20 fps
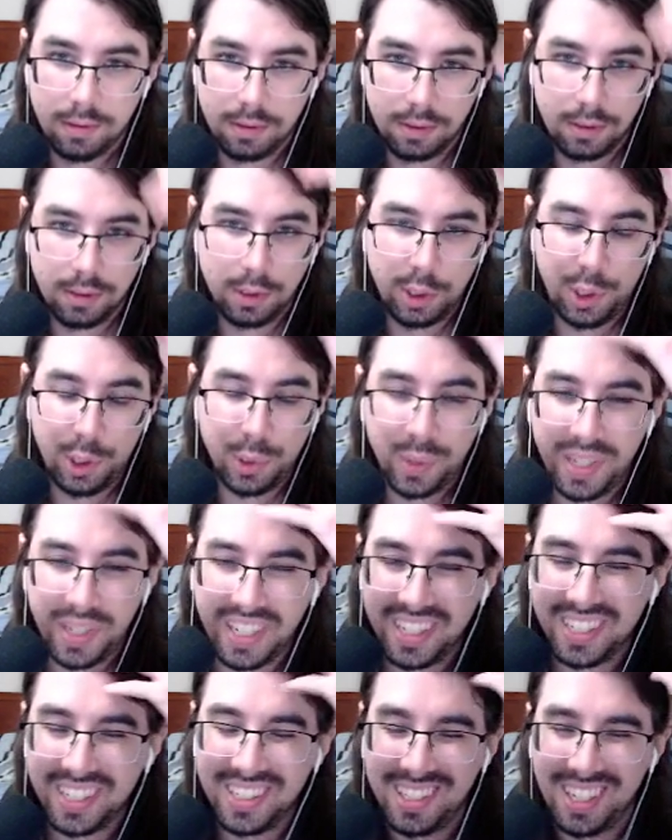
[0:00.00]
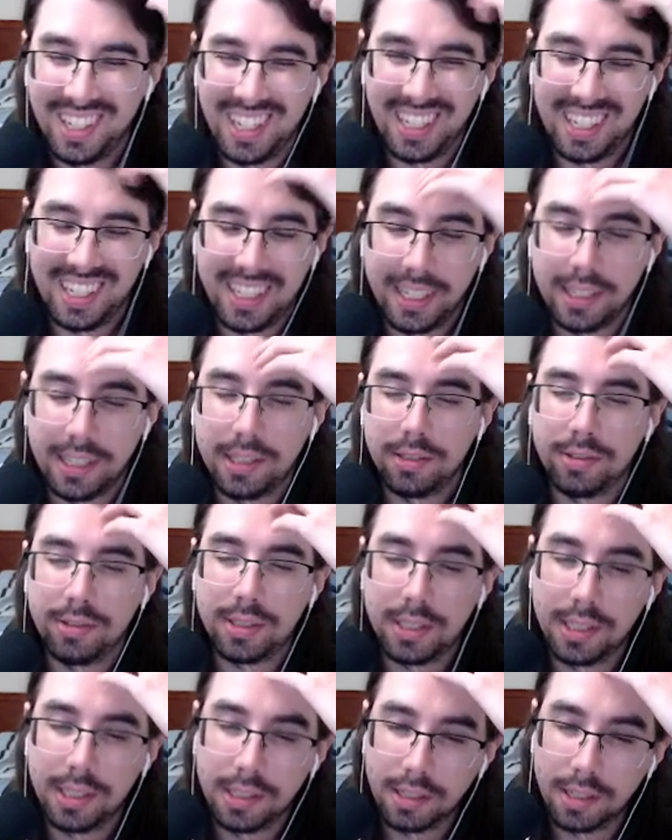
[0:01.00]
So here, I think you
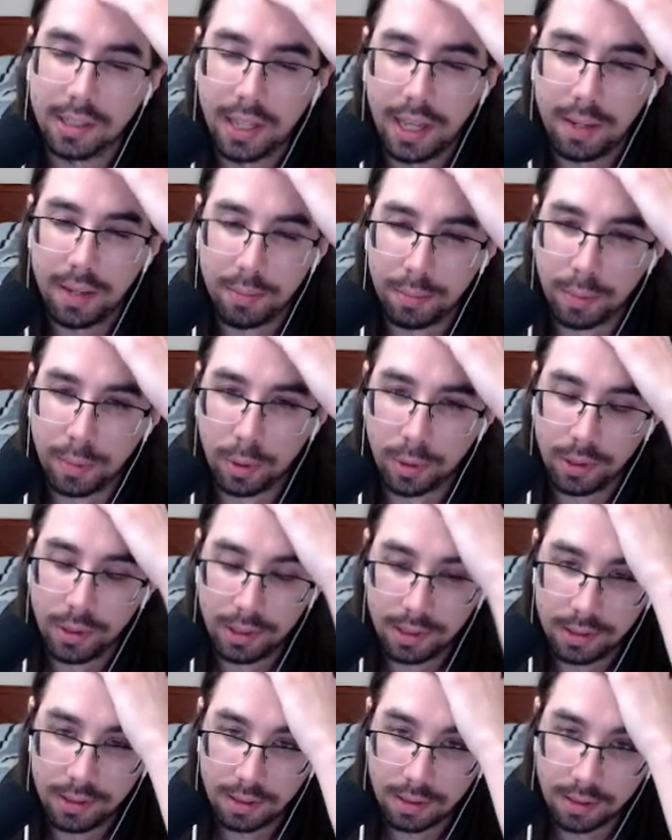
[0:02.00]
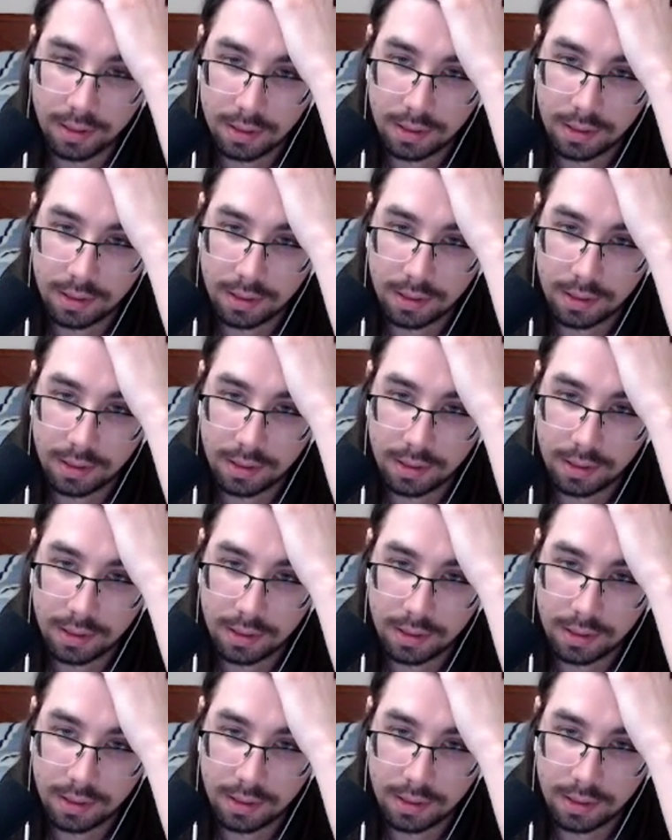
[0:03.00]
still get more